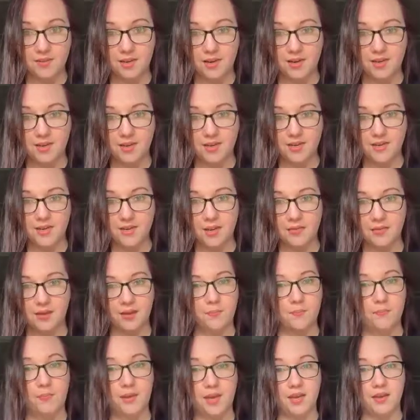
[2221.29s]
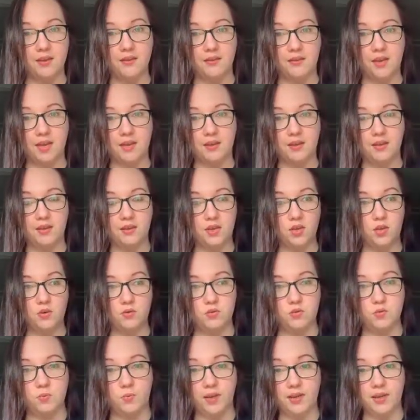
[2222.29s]
that I laid down, like big, like
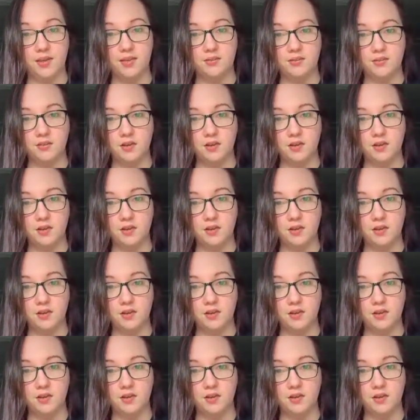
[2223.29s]
huge blanket